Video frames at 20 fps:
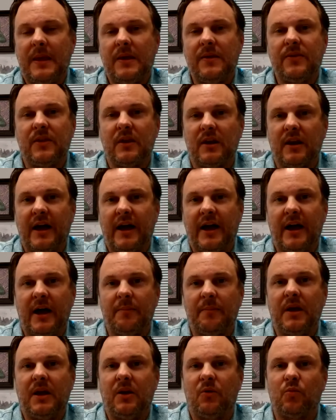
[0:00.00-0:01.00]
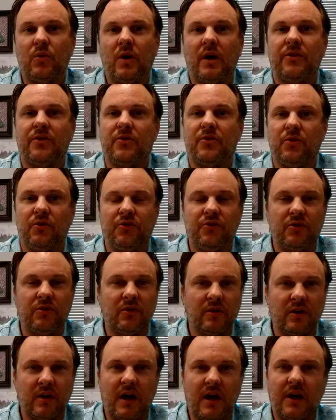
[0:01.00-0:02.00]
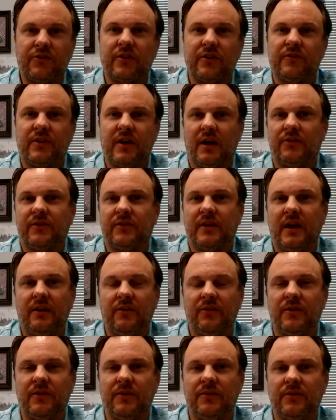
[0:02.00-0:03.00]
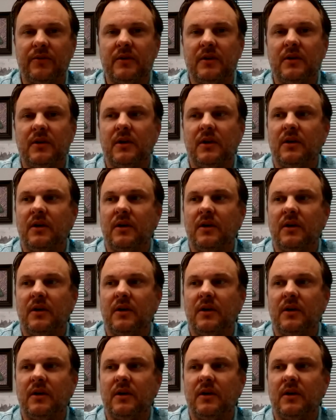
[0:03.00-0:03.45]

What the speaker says: in the lab and run through lots of test cases